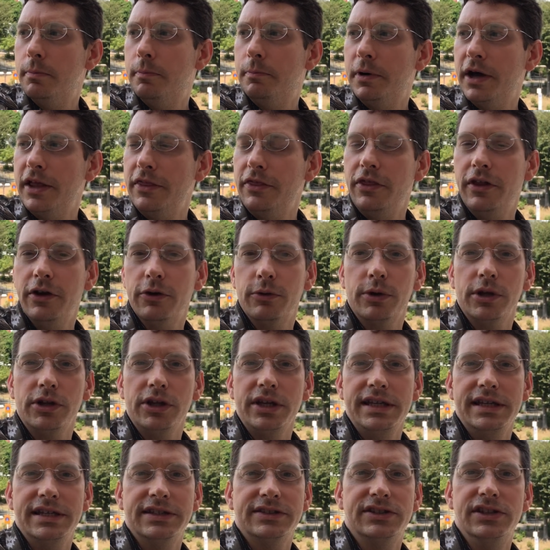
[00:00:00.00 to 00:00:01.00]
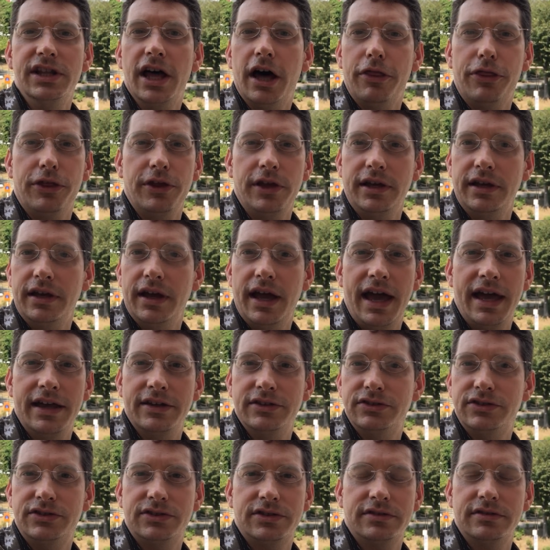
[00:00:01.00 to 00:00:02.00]
But there really is nothing
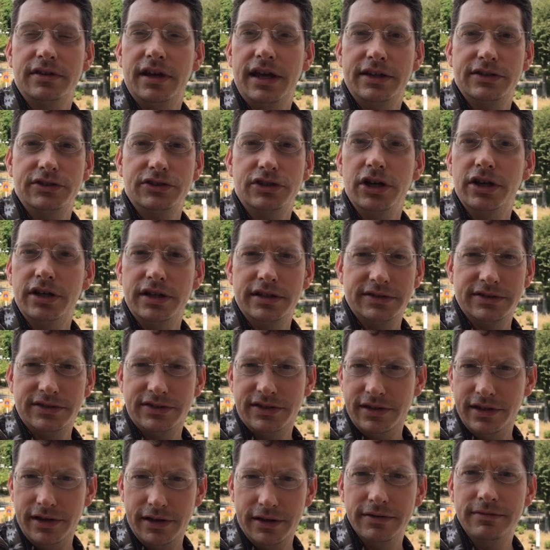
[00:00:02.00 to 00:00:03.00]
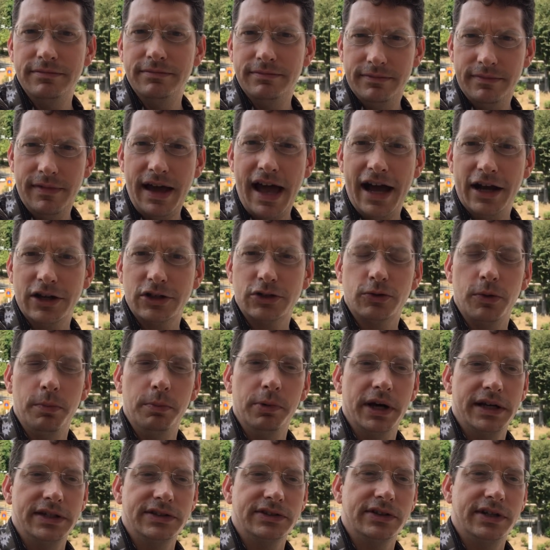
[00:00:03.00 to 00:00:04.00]
as, as good as the actual
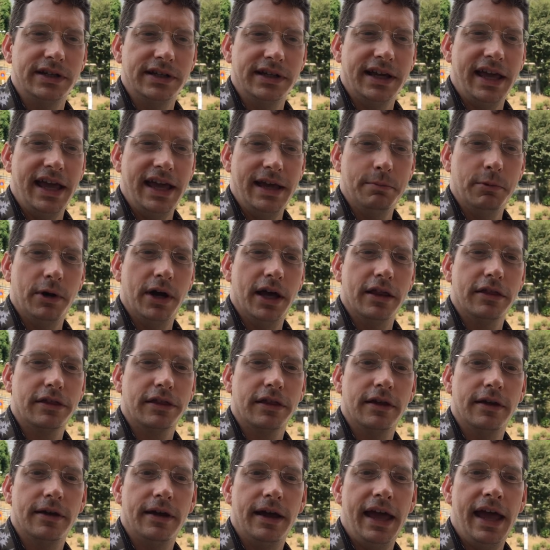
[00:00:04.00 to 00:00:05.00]
bracelet it came with.